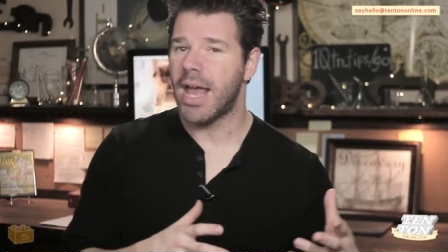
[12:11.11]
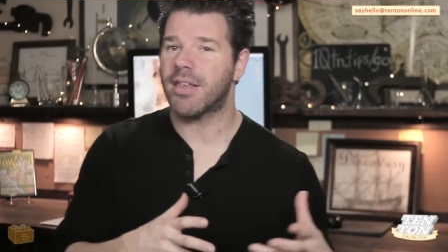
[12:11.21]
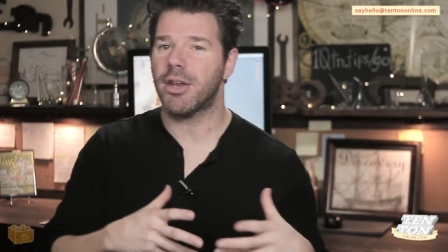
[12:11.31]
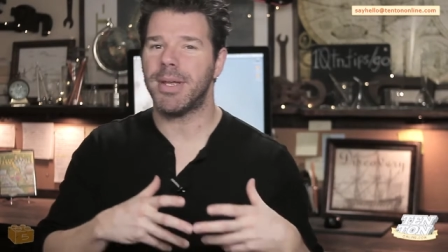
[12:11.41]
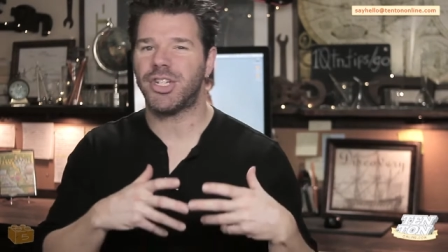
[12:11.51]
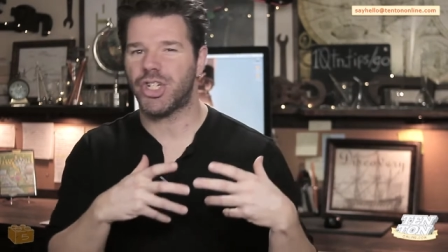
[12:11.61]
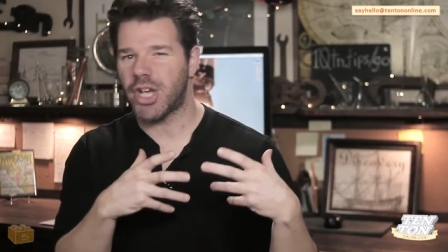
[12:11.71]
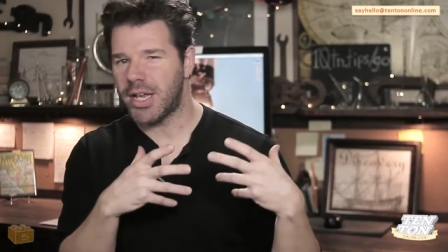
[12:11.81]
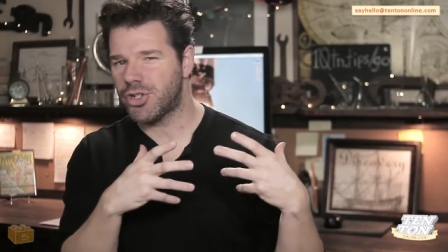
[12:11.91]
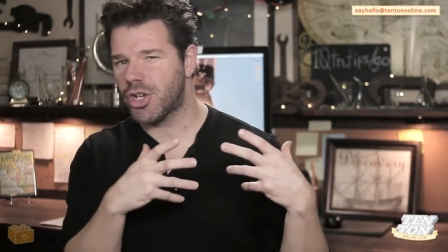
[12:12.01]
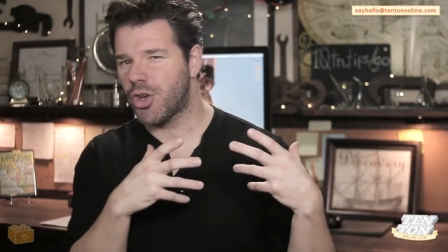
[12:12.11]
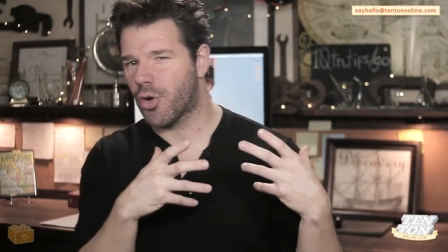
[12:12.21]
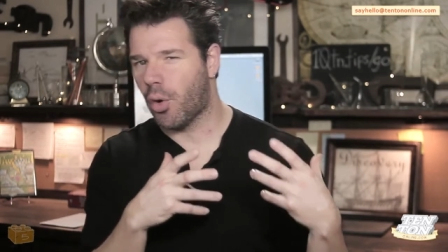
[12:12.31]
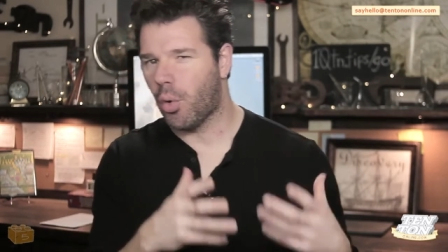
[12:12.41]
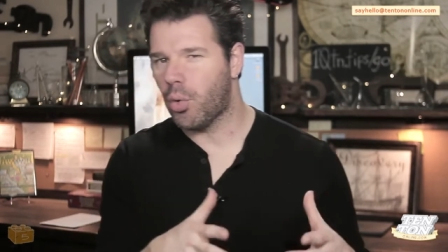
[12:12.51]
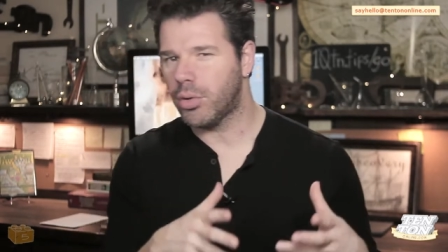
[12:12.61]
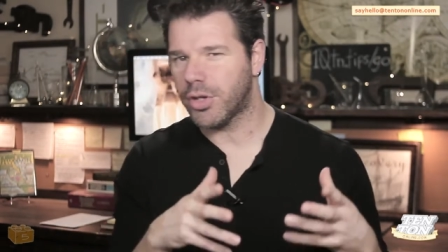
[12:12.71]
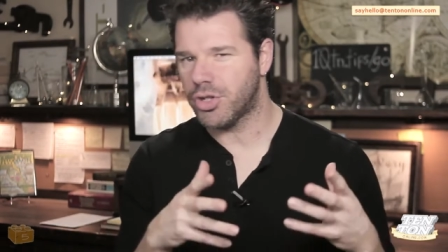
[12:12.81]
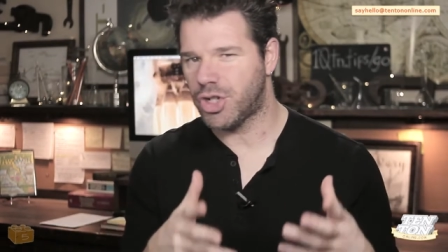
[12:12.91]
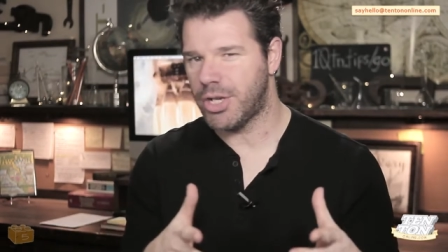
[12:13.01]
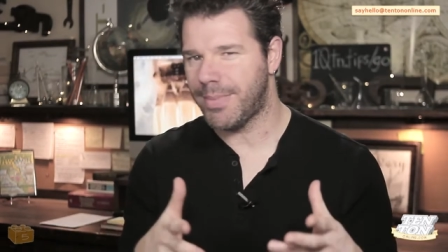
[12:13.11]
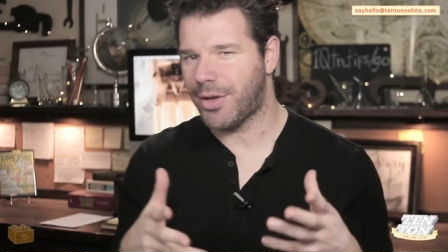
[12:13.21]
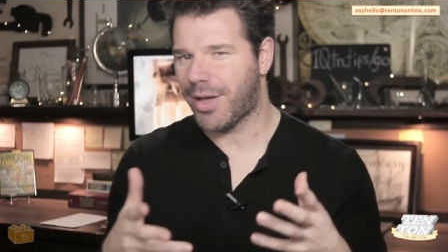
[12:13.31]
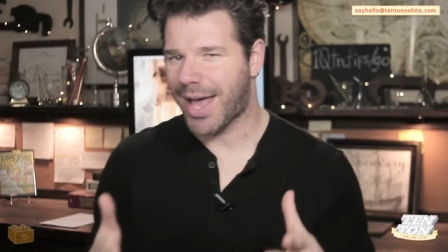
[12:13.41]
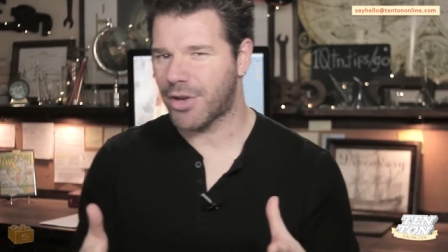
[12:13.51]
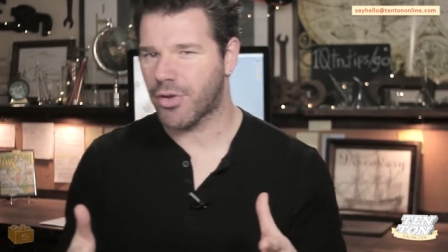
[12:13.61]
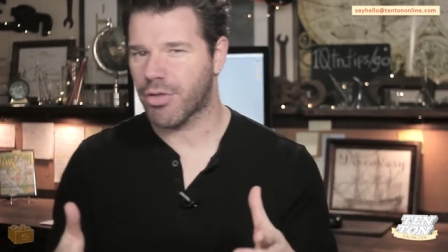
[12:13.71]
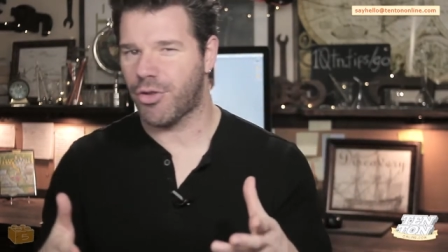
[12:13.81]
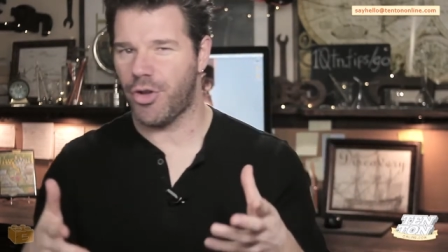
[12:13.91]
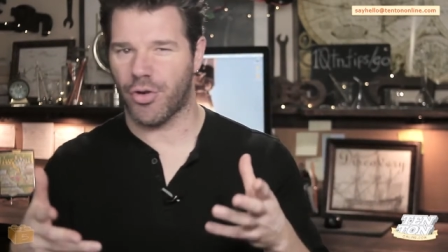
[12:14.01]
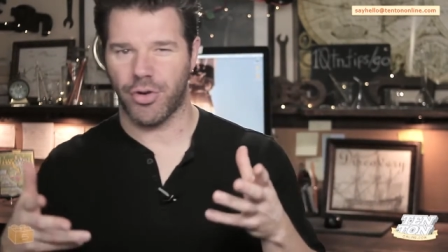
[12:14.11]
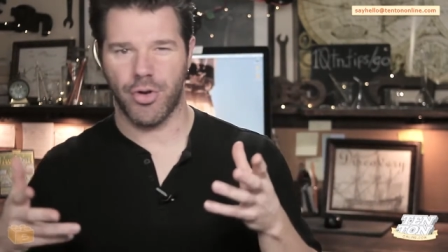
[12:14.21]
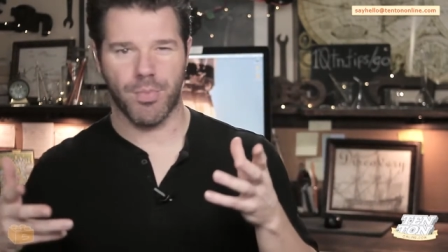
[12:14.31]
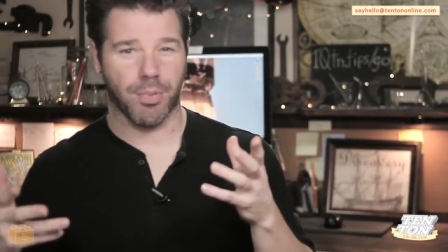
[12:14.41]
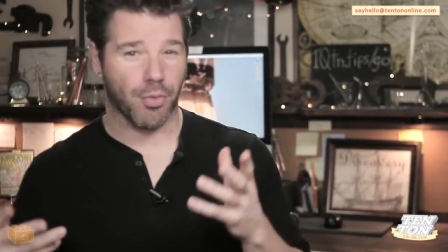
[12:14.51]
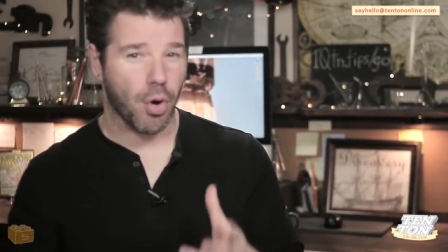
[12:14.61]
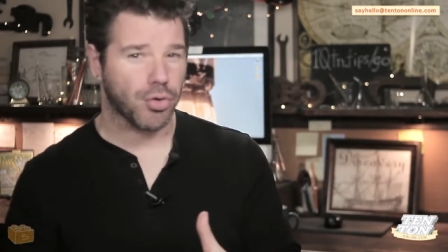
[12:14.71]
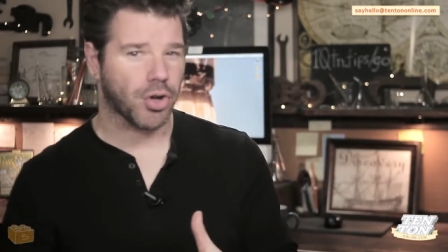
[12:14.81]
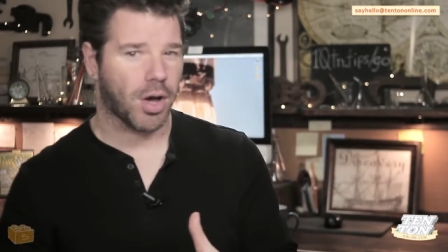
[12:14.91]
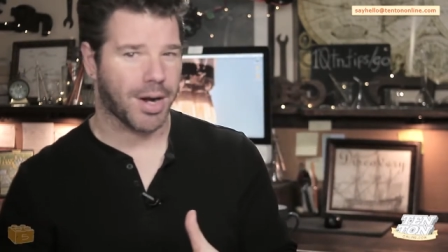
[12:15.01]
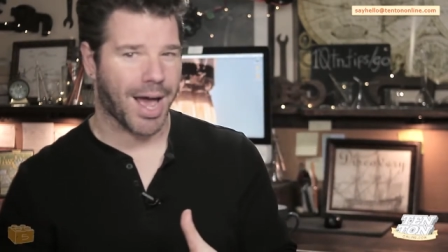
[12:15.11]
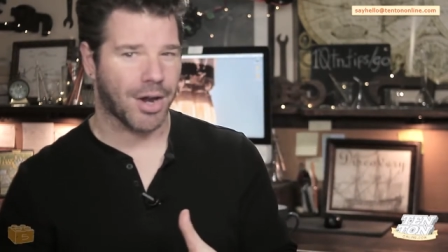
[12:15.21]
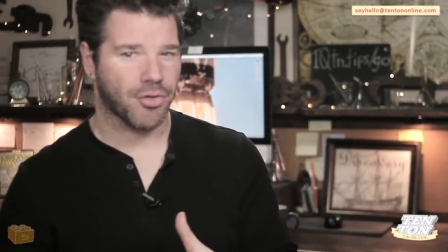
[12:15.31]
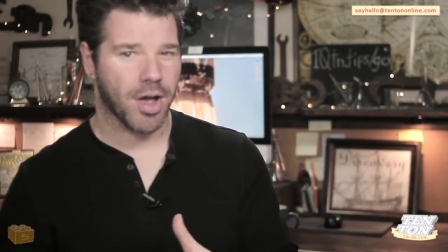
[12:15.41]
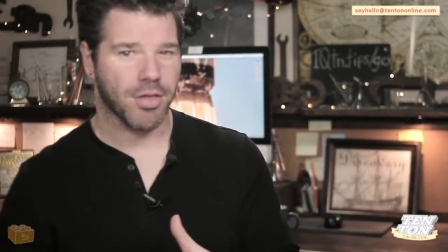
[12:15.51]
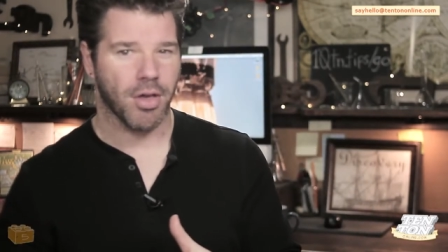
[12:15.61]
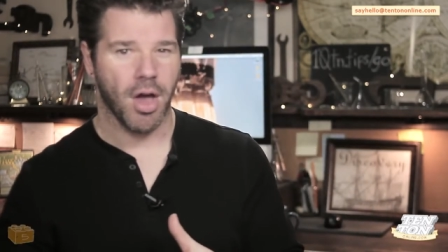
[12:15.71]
is going to be changing your old Gmail address to your new Proton address